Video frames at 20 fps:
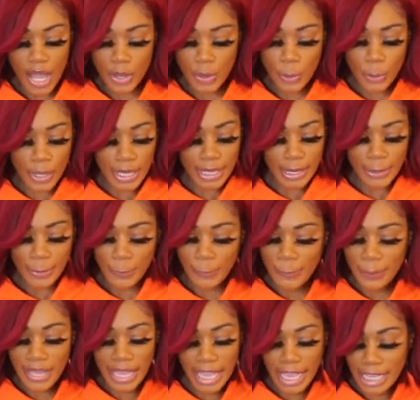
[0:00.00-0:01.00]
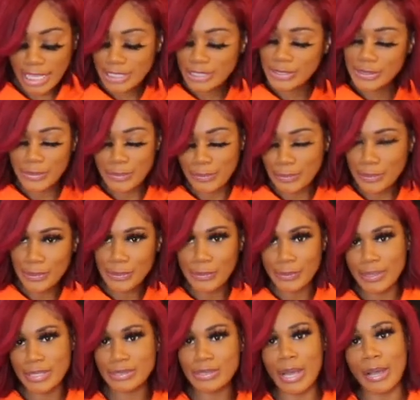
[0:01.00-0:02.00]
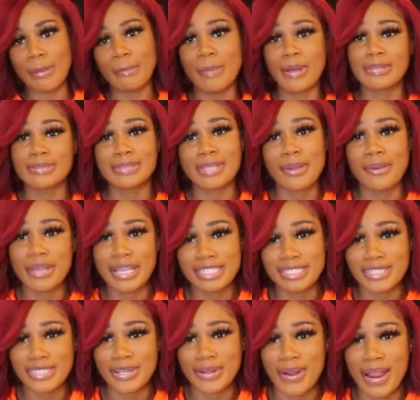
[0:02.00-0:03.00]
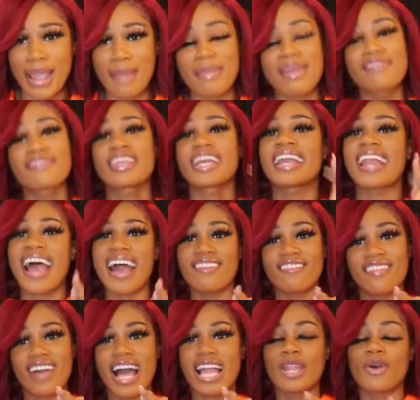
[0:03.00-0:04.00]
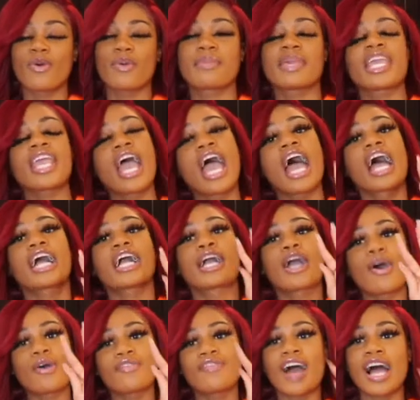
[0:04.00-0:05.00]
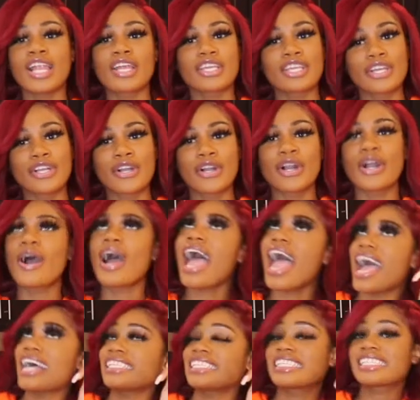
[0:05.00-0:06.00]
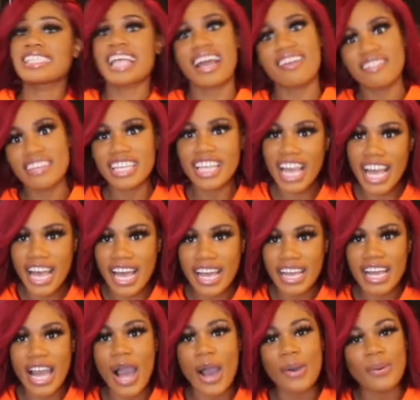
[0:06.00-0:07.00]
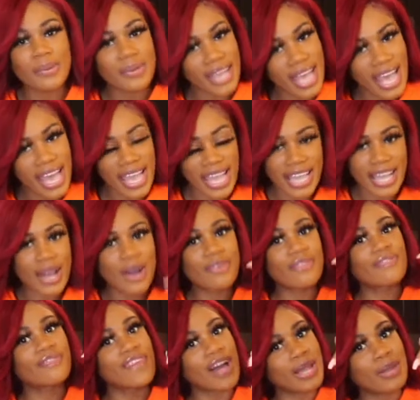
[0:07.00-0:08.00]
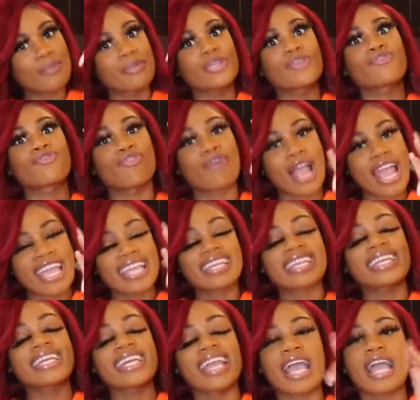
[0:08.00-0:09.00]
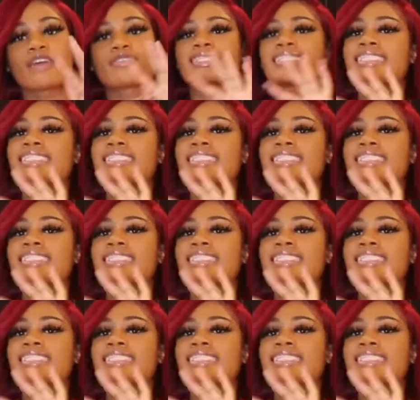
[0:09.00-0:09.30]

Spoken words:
quick little picture real quick so I can post on Instagram. If you're not following me, go follow your girl at Savvie Young. Okay, go follow me right now.